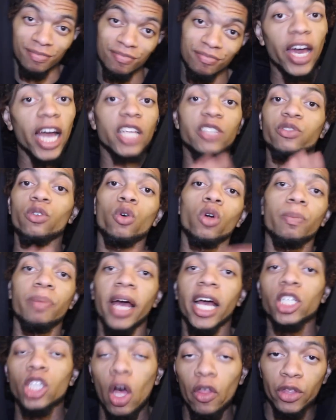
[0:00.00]
Fast forward
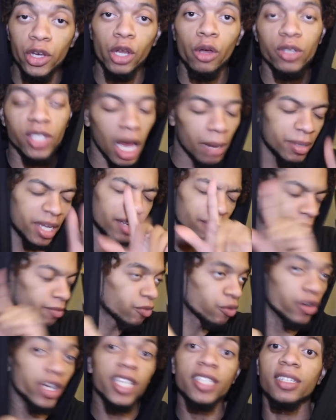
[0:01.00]
past all the news,
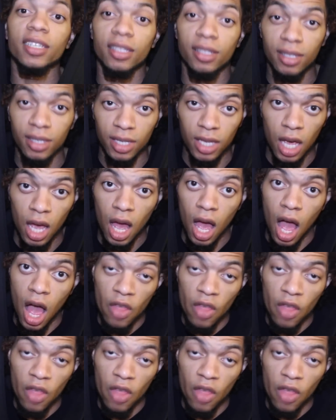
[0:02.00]
reasons,